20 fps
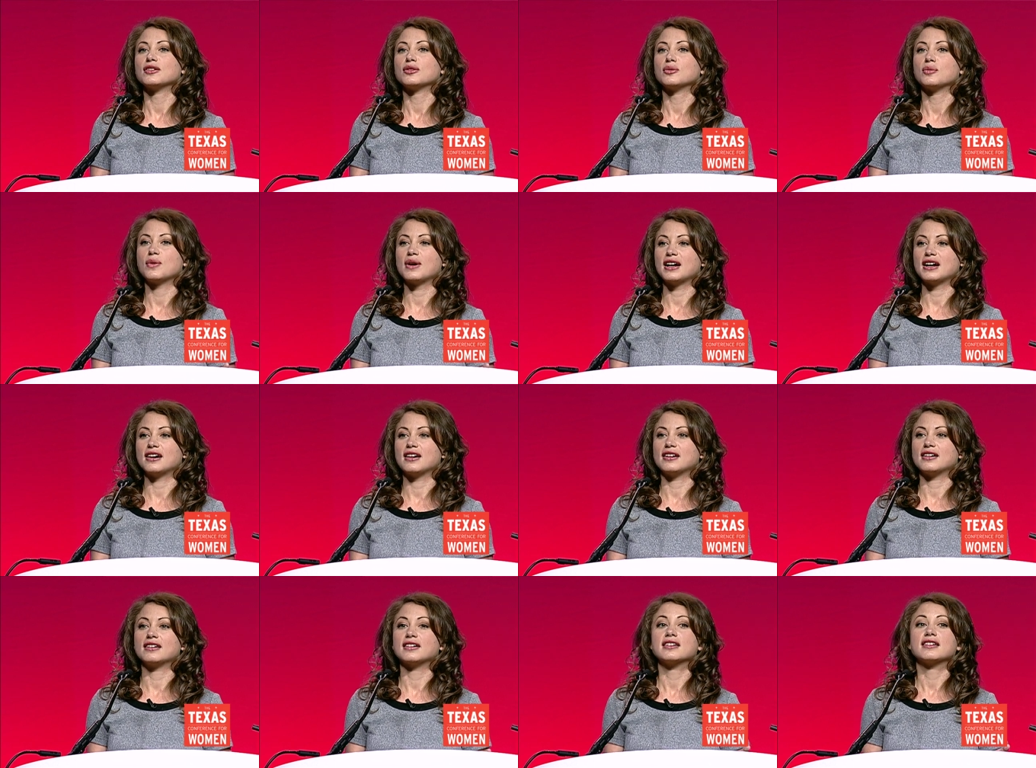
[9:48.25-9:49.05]

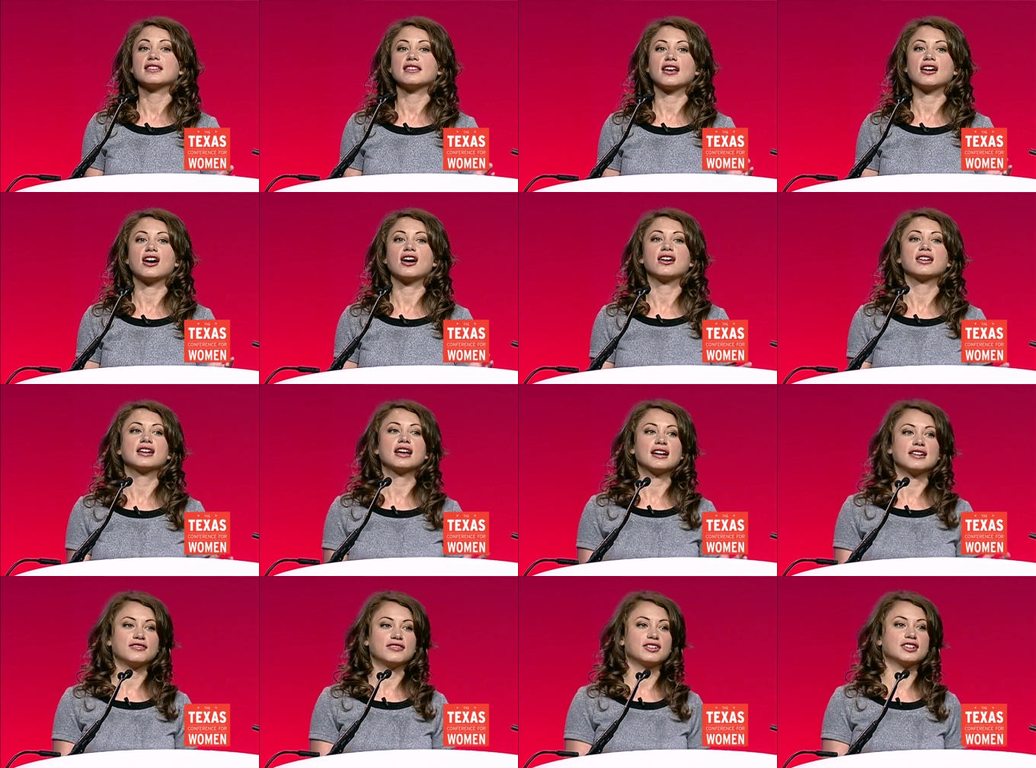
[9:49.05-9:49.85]
where they all
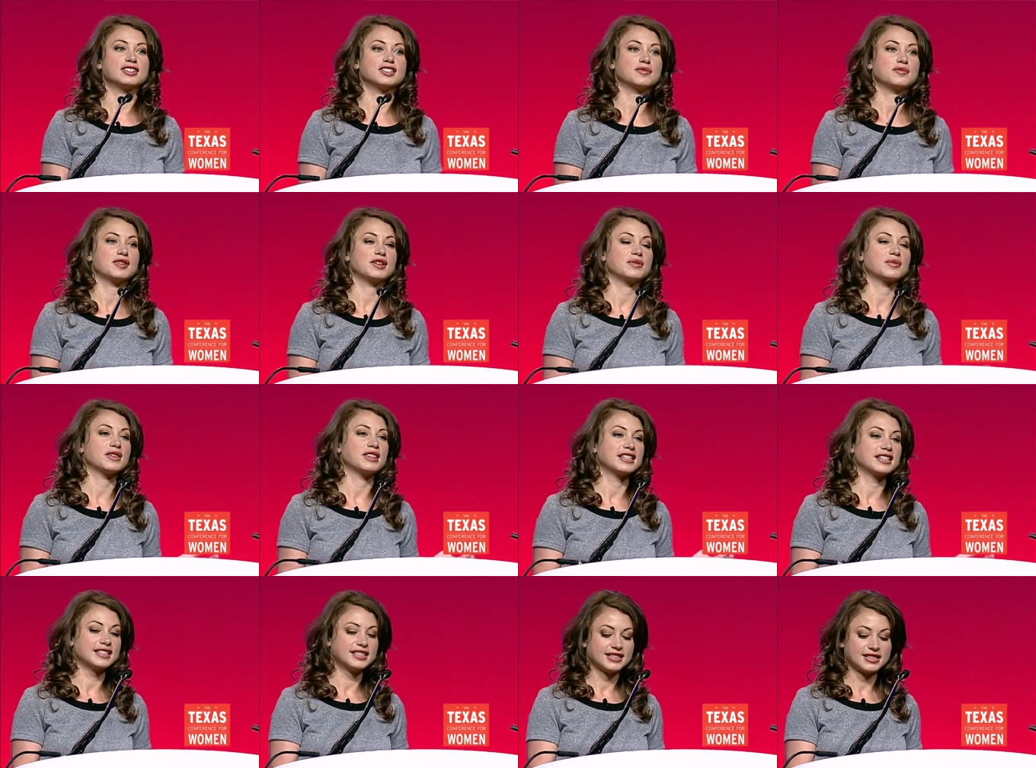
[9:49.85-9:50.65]
kind of looked at me with
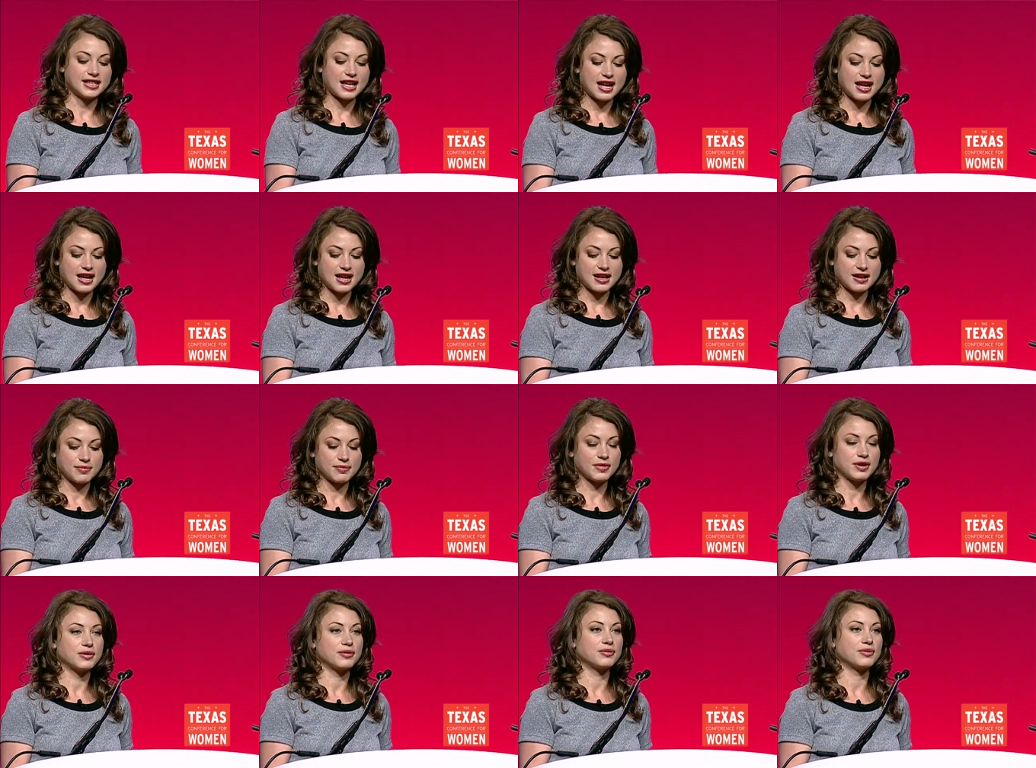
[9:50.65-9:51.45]
the
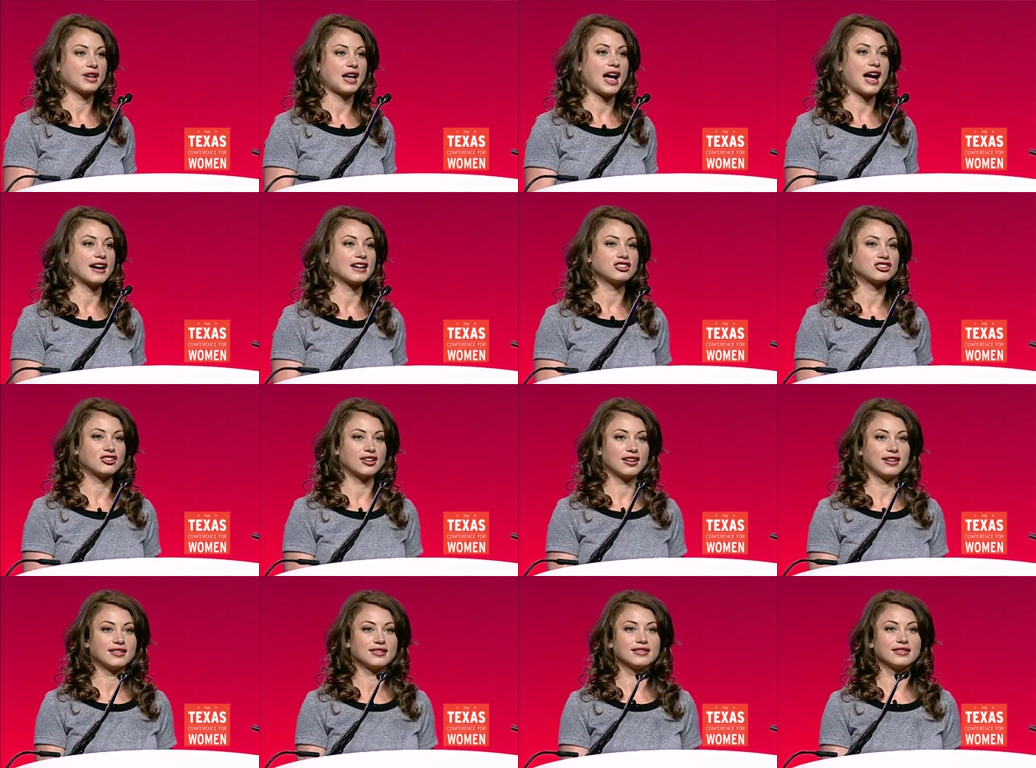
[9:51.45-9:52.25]
same
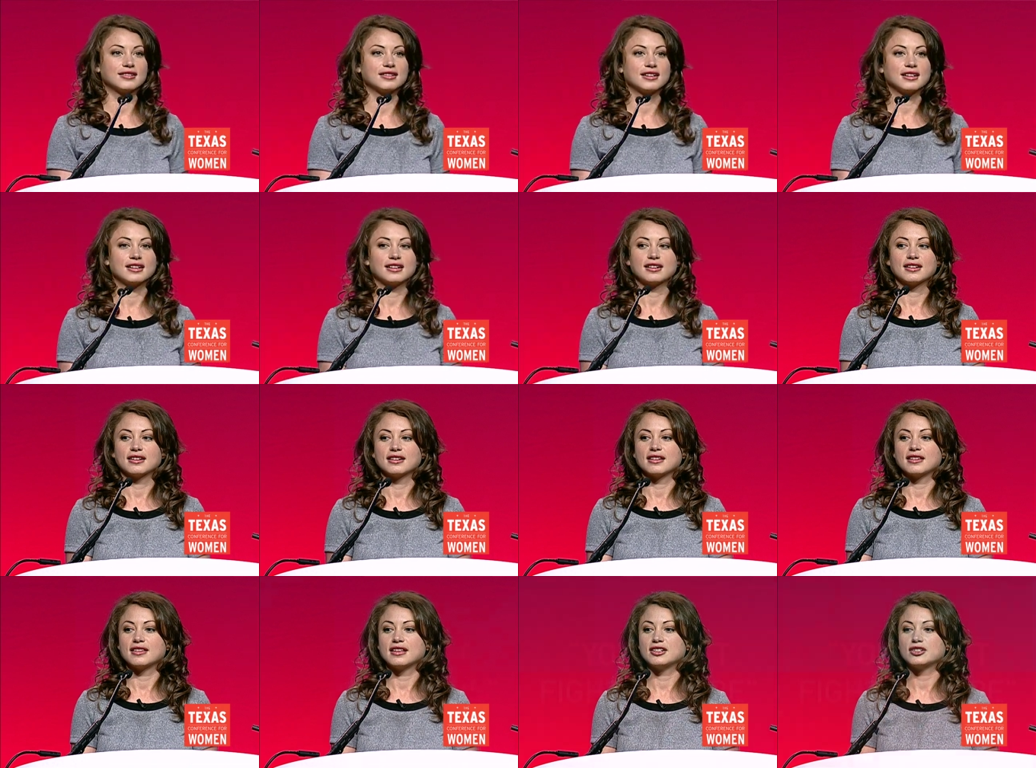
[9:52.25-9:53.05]
reaction.
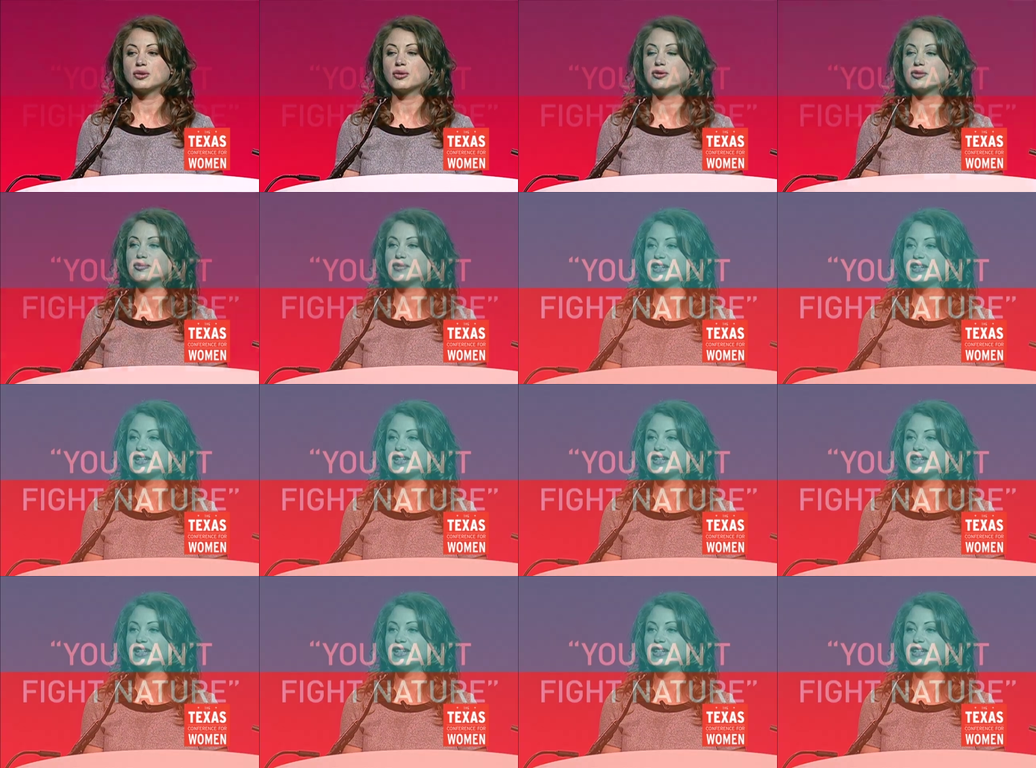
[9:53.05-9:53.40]
They told